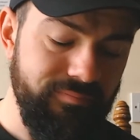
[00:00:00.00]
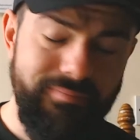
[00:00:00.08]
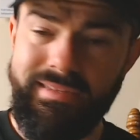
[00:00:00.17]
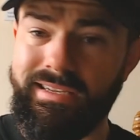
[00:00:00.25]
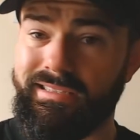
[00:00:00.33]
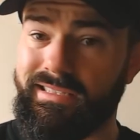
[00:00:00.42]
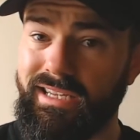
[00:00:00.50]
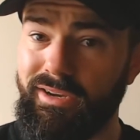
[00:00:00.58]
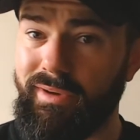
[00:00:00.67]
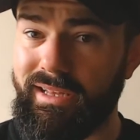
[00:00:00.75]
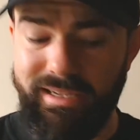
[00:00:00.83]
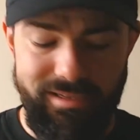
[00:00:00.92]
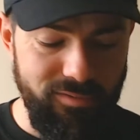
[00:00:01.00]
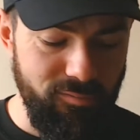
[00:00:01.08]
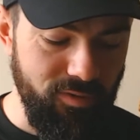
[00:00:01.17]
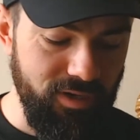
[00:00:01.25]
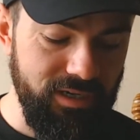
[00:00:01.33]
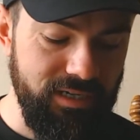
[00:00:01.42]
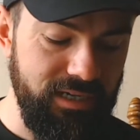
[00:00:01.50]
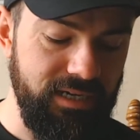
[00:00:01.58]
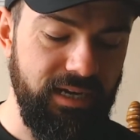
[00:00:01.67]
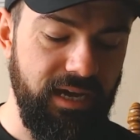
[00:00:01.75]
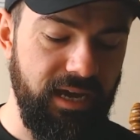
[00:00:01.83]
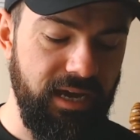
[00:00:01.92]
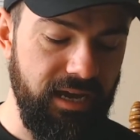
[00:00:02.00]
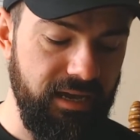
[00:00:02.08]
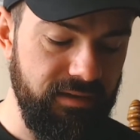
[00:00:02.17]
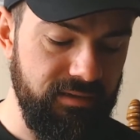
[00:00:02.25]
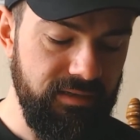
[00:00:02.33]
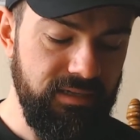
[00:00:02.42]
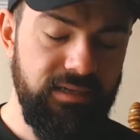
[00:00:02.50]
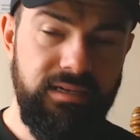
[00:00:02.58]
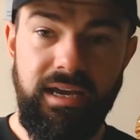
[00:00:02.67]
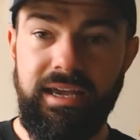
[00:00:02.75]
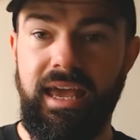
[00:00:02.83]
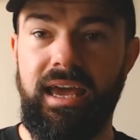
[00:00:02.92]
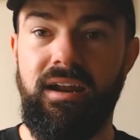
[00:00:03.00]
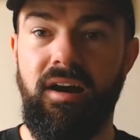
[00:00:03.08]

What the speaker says: Still went into work. Again,